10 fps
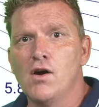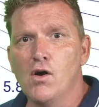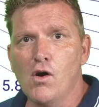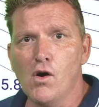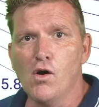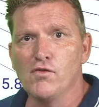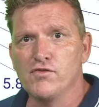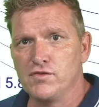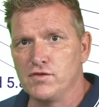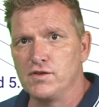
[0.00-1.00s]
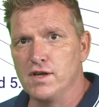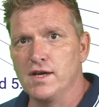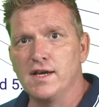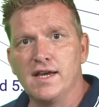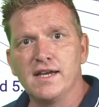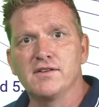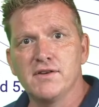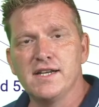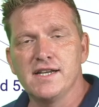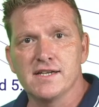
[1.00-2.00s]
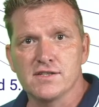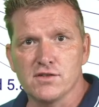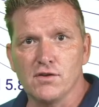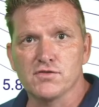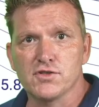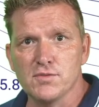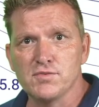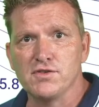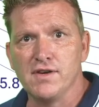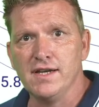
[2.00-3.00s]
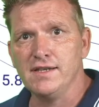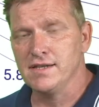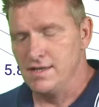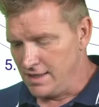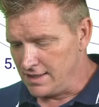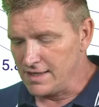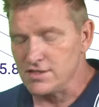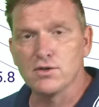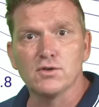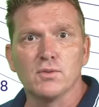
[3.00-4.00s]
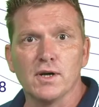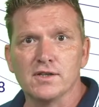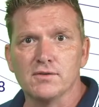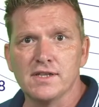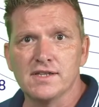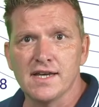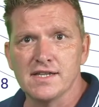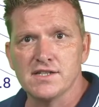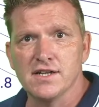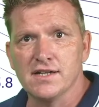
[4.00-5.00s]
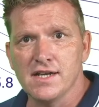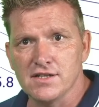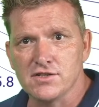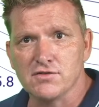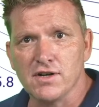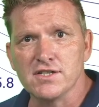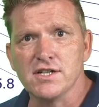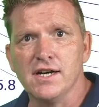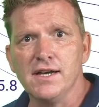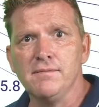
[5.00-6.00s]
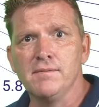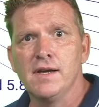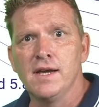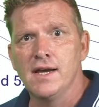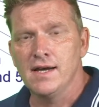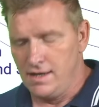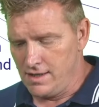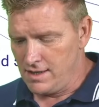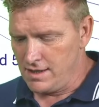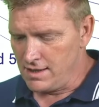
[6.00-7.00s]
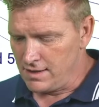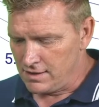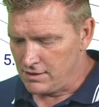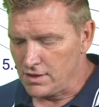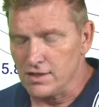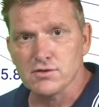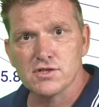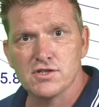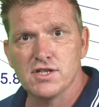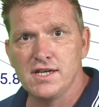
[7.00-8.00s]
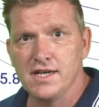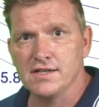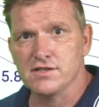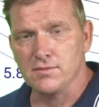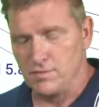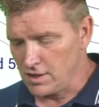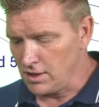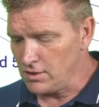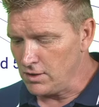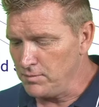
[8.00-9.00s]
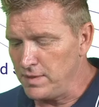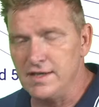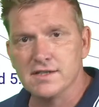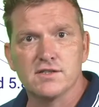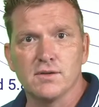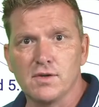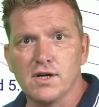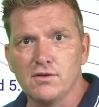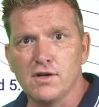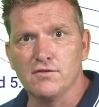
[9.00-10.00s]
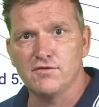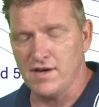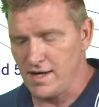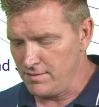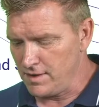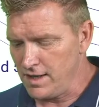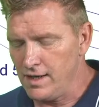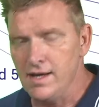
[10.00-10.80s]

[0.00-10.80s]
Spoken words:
of the ingredients of substrate. It has good water retention and structure. You can also see here some cocoa peat, some cocoa fiber,